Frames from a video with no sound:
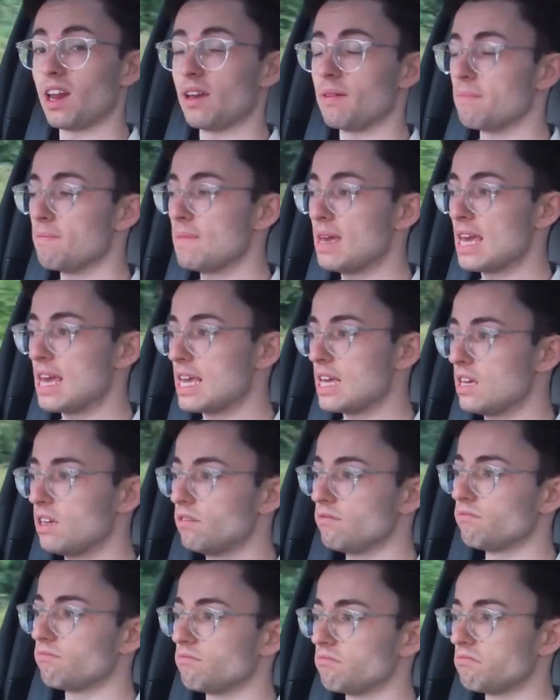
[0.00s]
like me,
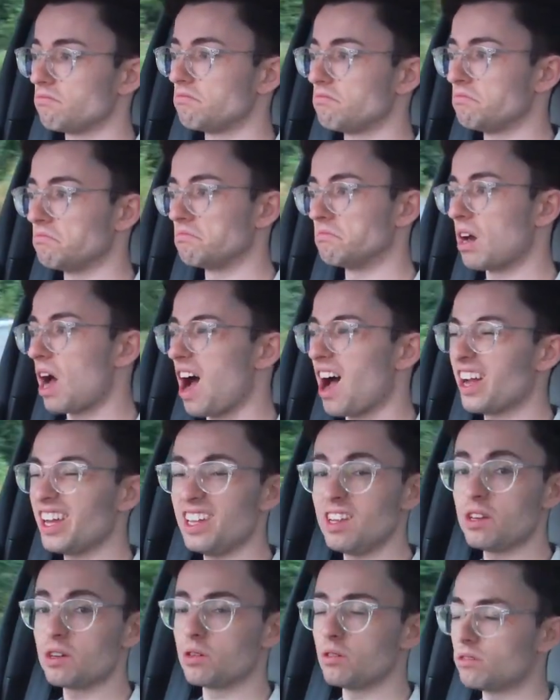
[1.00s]

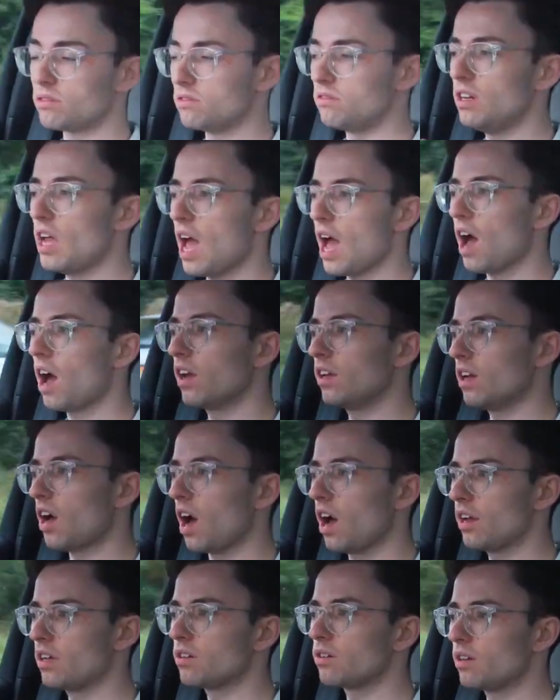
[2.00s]
I
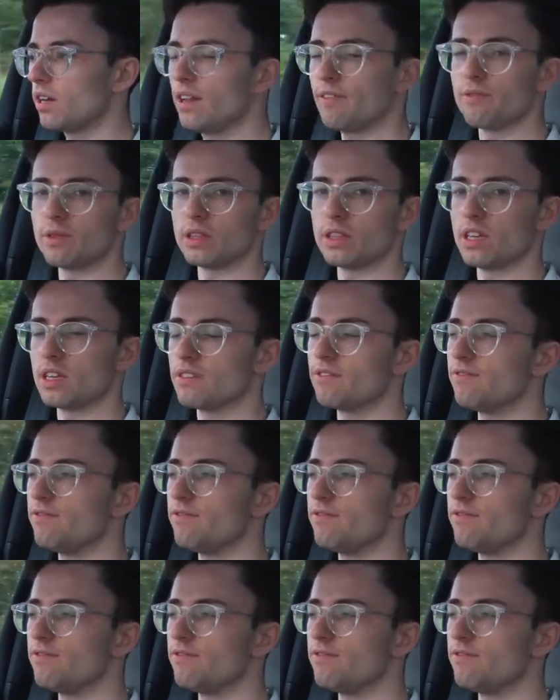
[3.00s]
could live with this